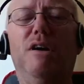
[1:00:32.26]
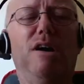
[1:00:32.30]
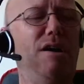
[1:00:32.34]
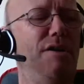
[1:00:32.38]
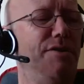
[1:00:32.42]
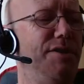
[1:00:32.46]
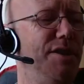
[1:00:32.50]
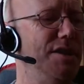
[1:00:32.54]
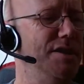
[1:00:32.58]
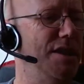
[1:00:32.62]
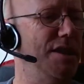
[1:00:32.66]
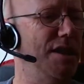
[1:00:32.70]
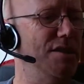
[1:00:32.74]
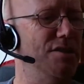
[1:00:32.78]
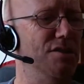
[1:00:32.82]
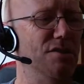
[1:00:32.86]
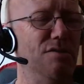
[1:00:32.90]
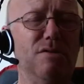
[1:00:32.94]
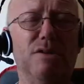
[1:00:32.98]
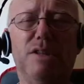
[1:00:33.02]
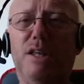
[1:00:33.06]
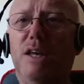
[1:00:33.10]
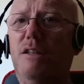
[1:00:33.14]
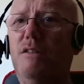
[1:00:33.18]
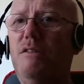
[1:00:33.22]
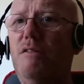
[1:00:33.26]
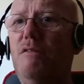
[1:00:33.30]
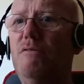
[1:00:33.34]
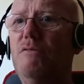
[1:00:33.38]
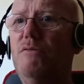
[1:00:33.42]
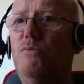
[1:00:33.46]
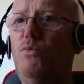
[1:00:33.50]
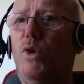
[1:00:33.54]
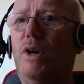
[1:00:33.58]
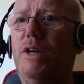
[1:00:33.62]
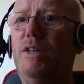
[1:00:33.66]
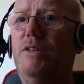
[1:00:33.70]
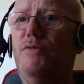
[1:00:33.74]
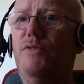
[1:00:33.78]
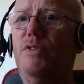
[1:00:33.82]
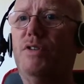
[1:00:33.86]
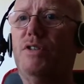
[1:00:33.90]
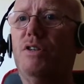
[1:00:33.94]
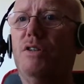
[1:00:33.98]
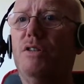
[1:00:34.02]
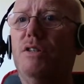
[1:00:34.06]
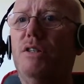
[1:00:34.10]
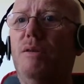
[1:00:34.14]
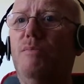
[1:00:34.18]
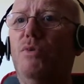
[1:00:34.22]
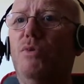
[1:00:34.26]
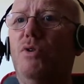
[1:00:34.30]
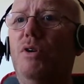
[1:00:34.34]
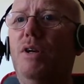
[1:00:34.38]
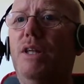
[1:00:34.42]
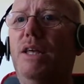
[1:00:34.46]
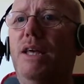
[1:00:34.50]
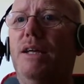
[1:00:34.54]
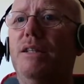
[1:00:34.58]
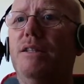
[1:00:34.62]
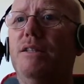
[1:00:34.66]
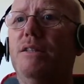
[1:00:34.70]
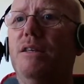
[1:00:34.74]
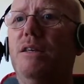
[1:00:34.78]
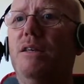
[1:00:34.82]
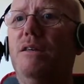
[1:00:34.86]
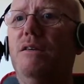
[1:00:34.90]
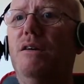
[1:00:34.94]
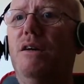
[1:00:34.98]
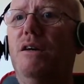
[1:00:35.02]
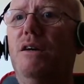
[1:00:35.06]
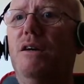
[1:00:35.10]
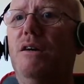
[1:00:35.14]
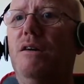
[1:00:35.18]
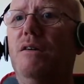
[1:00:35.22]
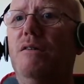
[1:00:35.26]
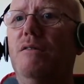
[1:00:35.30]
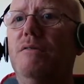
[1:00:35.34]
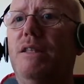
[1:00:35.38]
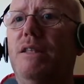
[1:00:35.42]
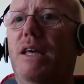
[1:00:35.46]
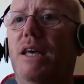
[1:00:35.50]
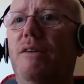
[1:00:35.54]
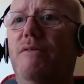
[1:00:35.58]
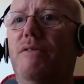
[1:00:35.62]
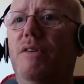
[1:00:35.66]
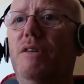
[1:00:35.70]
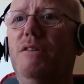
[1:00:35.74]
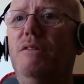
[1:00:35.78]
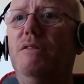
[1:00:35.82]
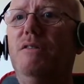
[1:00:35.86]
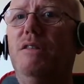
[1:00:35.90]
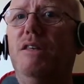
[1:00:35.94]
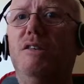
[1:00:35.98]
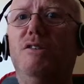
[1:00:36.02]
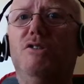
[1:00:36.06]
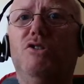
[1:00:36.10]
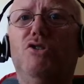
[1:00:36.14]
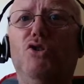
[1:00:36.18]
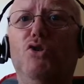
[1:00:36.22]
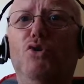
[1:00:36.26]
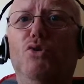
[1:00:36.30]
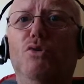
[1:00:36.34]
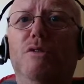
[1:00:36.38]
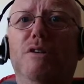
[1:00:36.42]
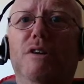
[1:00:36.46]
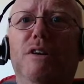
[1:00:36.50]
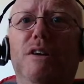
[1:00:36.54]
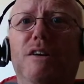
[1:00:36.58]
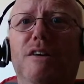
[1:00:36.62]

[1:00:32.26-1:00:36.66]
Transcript: think they do. They don't waste for Sunday morning, Andy, David, these two.